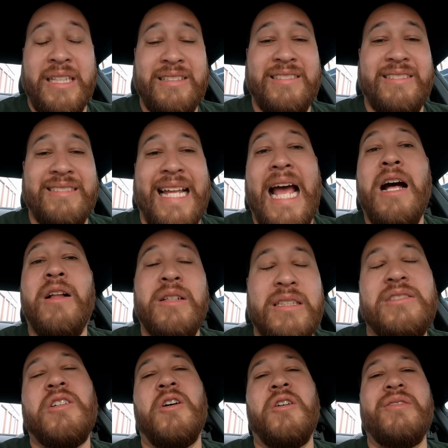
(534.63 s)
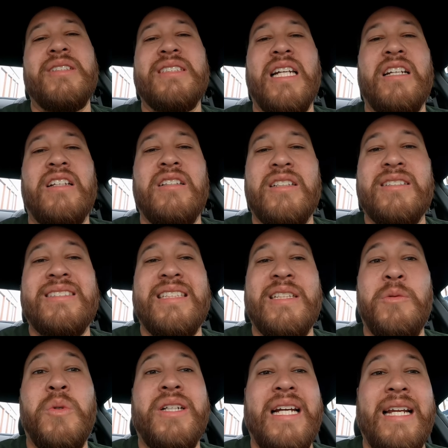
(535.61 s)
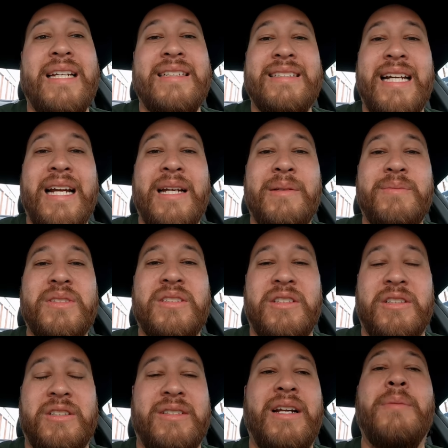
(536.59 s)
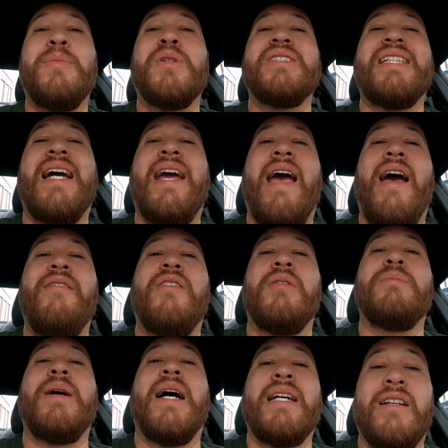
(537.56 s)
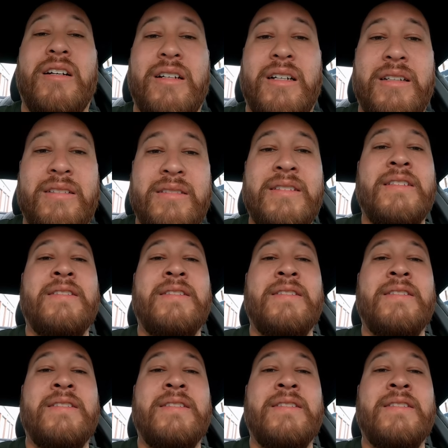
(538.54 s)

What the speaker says: let's go over and take a look, see what kind of times or numbers I have on my car.